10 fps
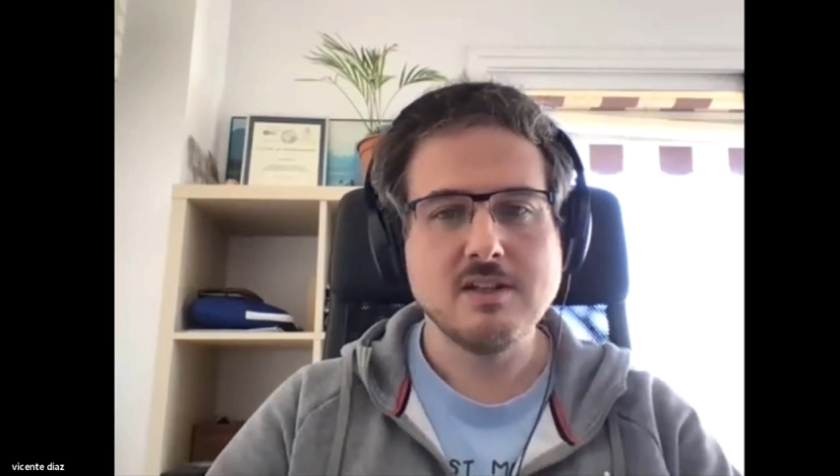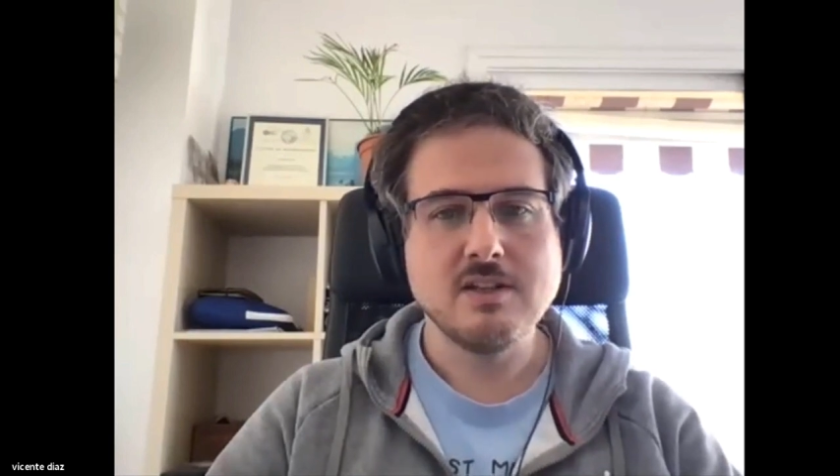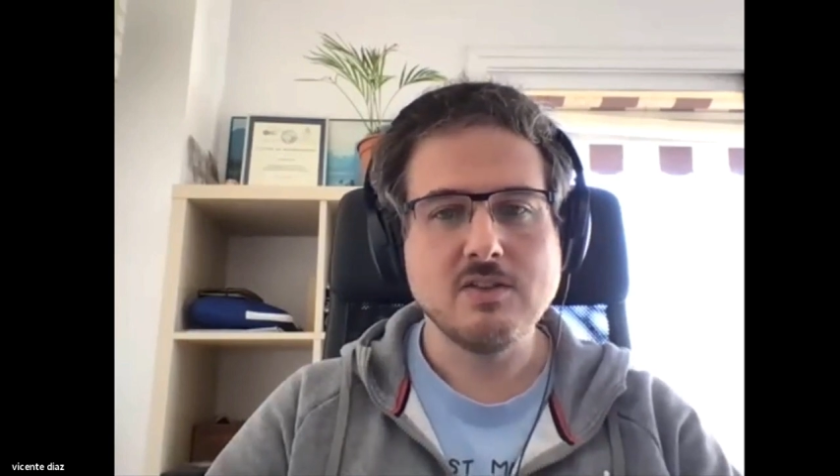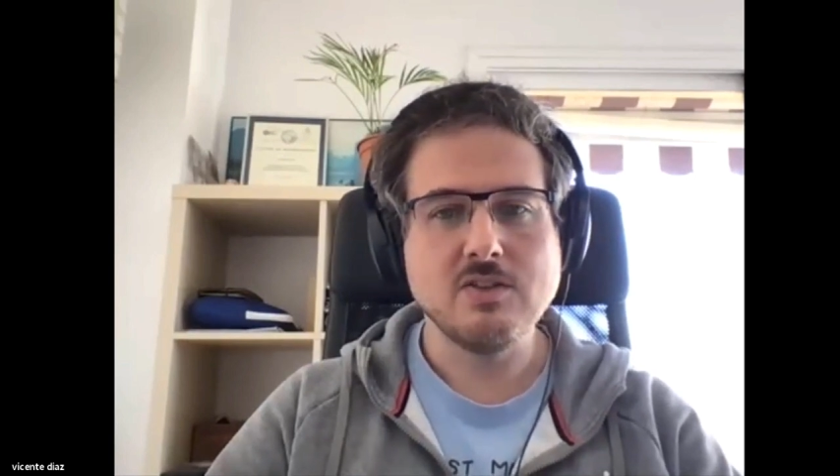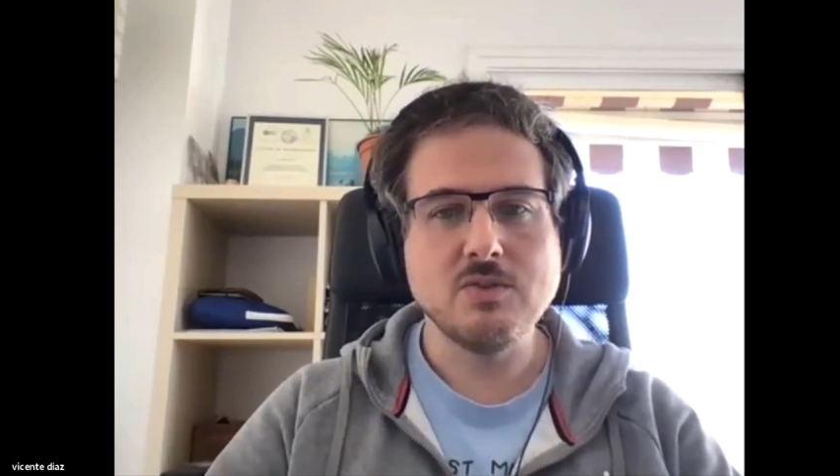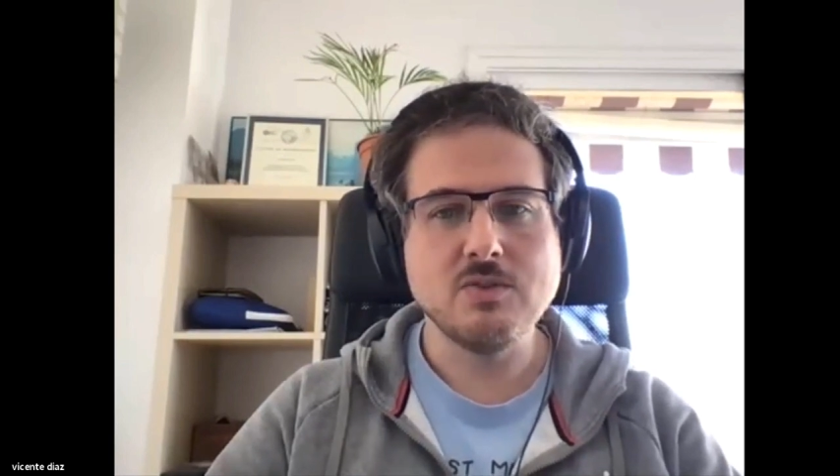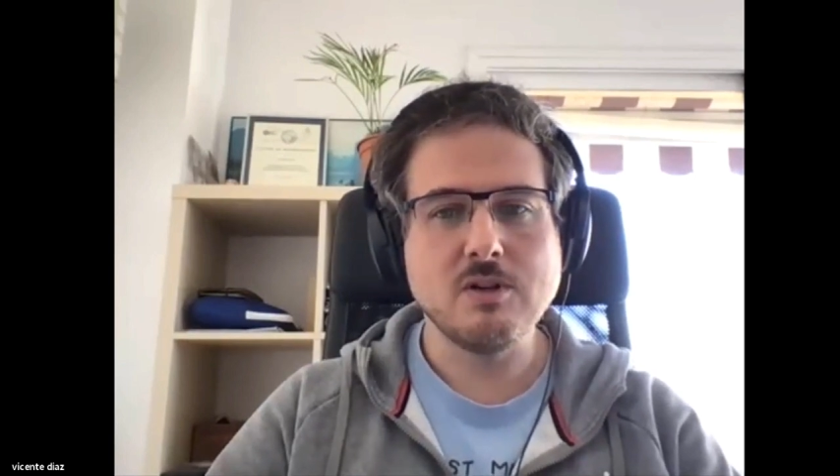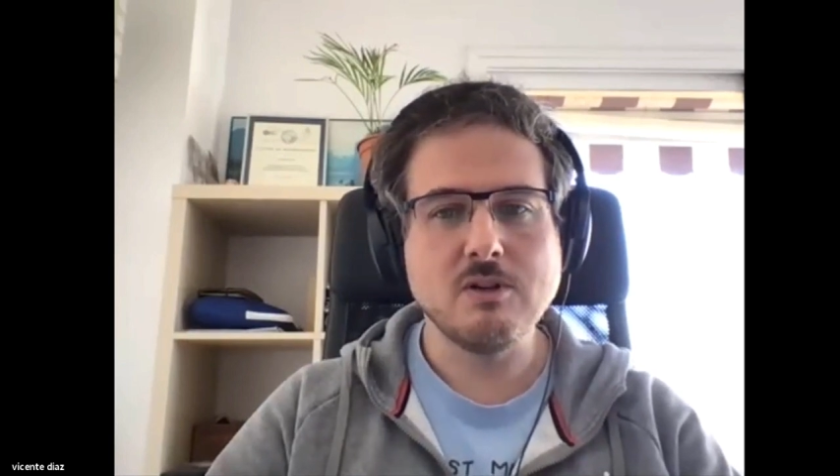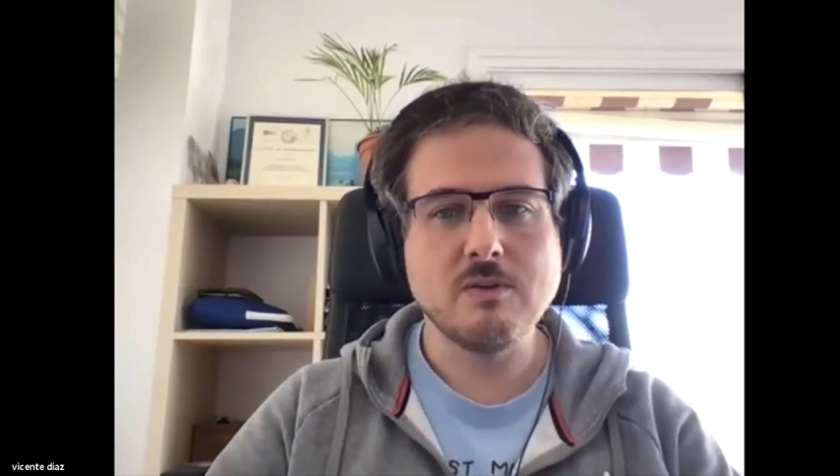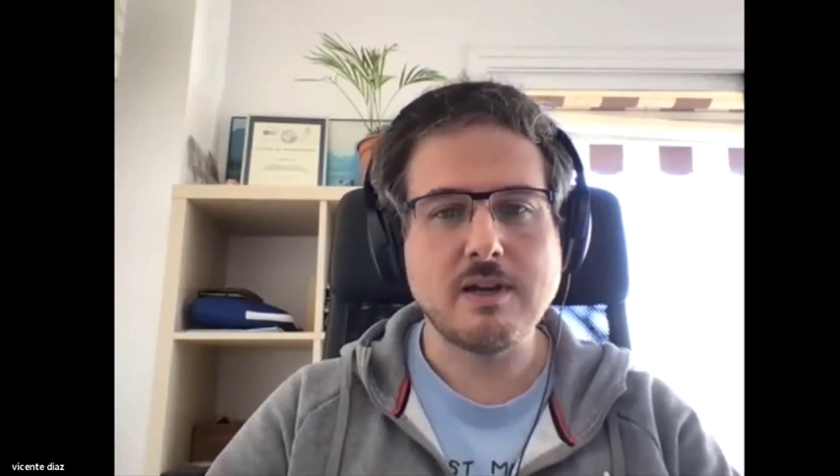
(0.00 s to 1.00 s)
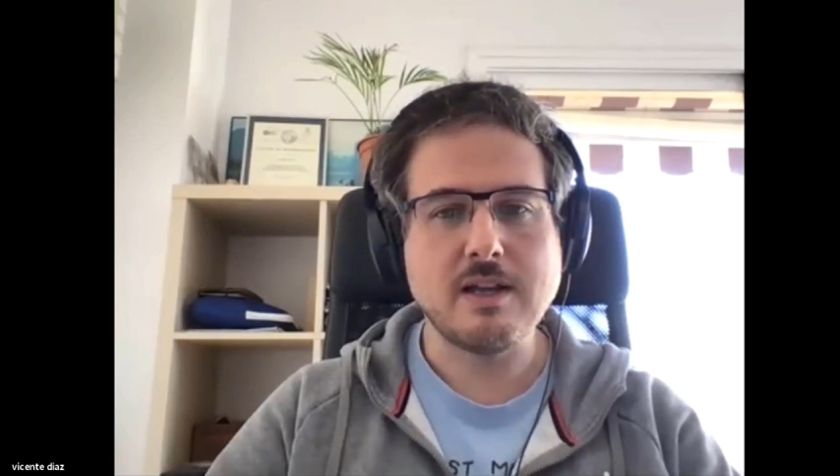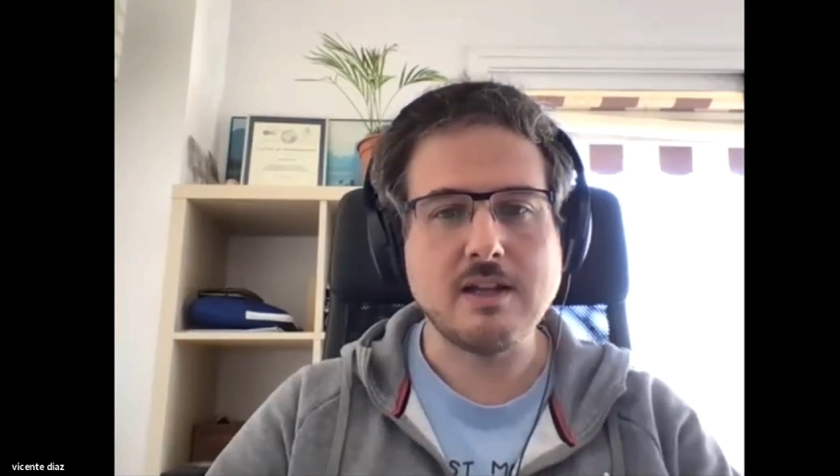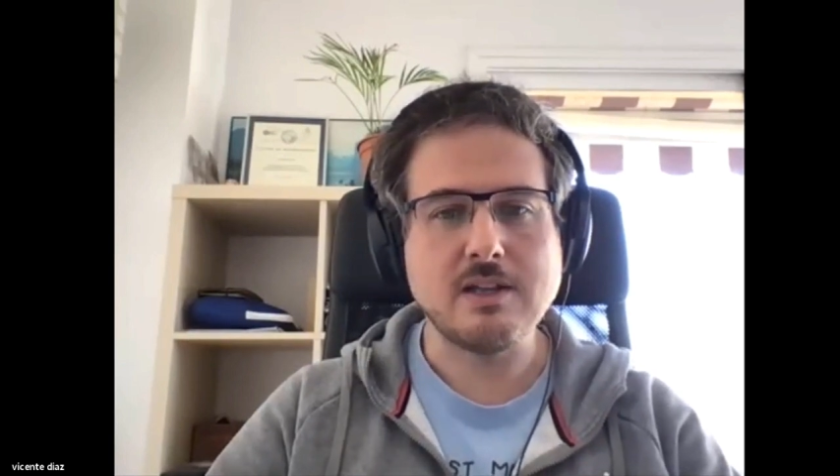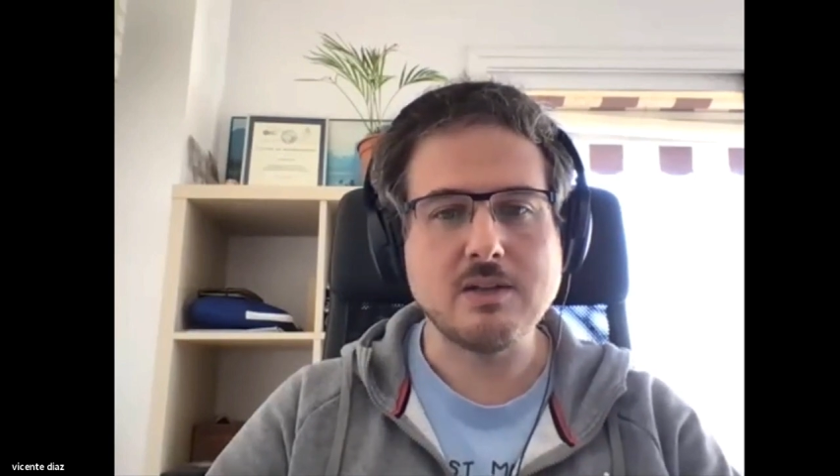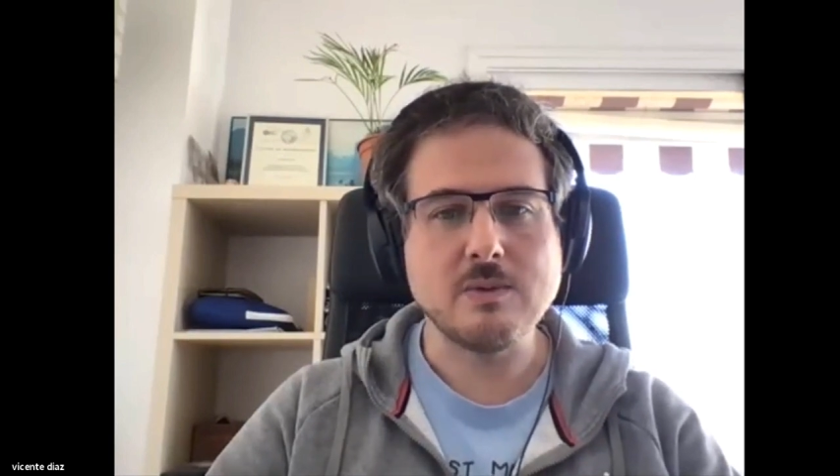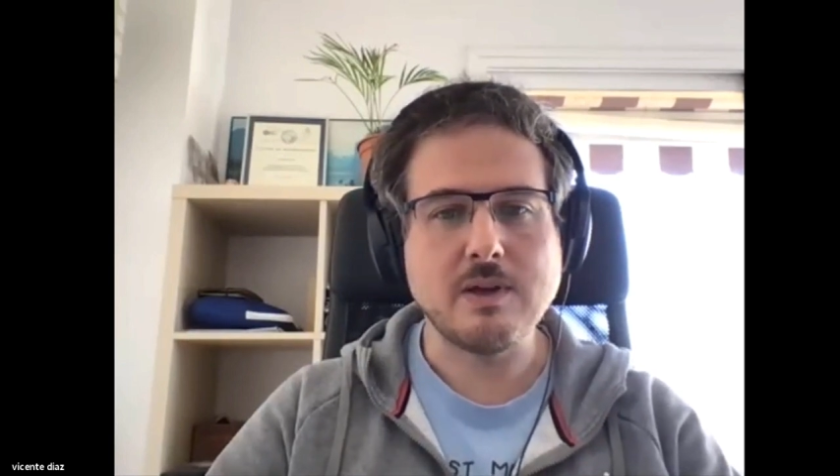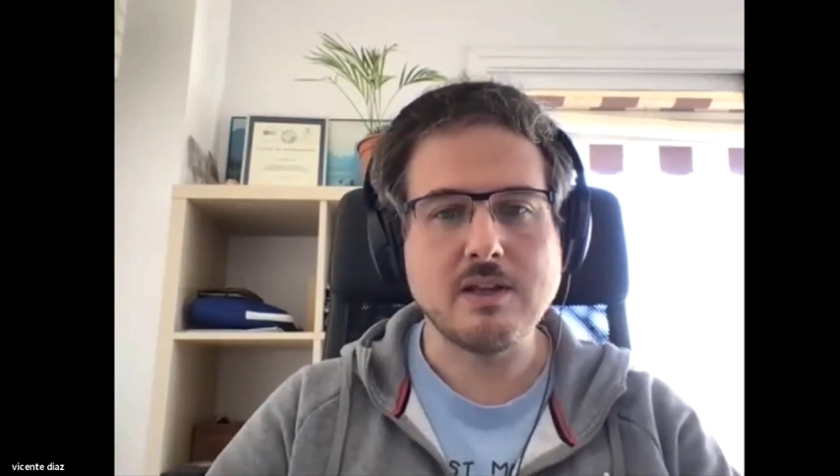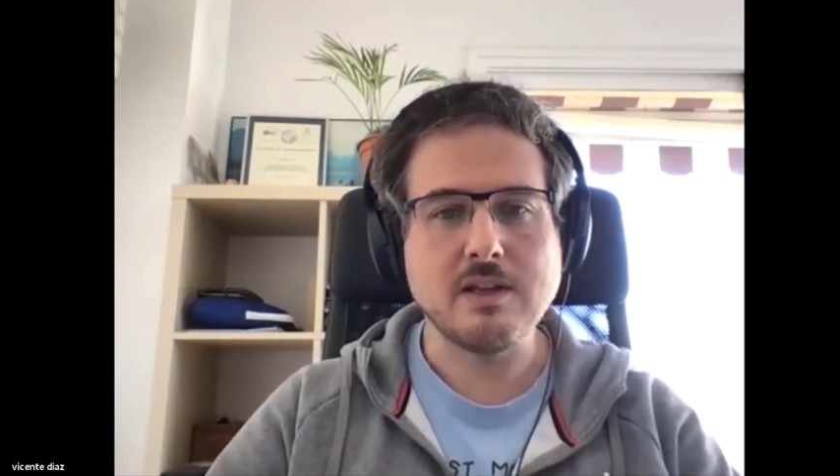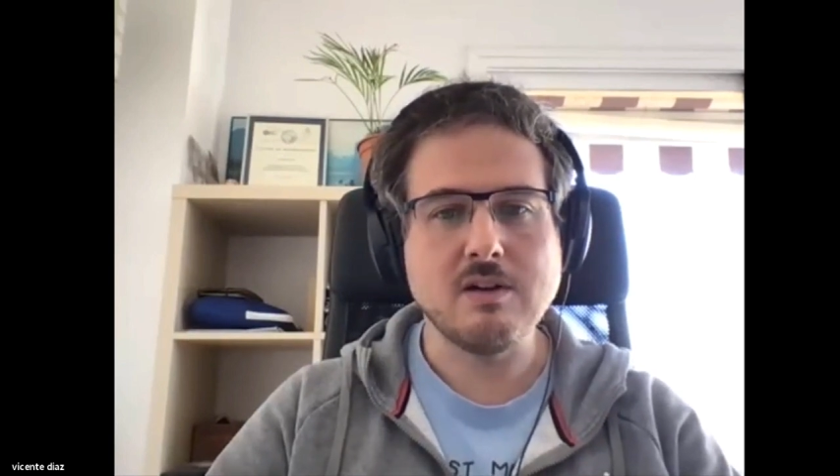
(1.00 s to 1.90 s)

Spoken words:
Do you all run into any